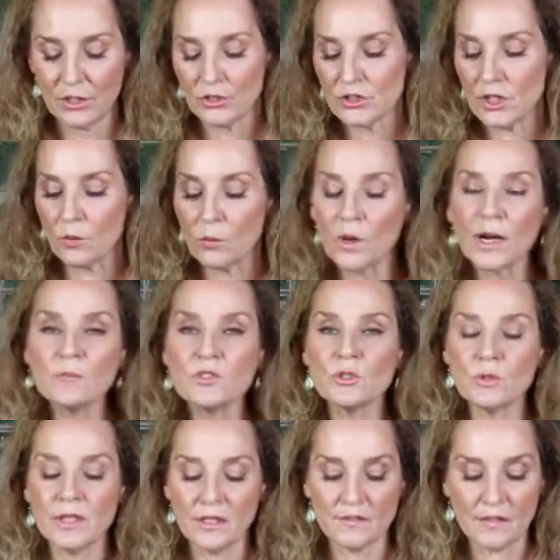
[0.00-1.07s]
So what I'm
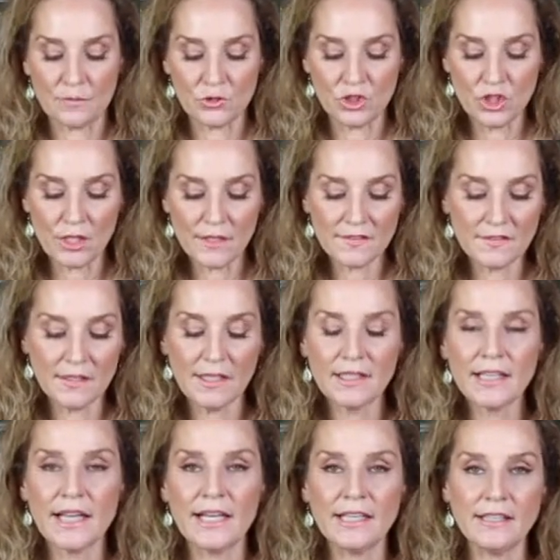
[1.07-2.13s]
doing is I'm just
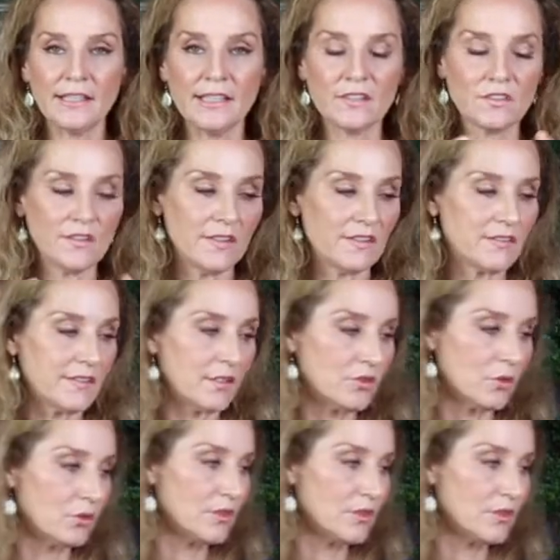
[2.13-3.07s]
letting this sizzle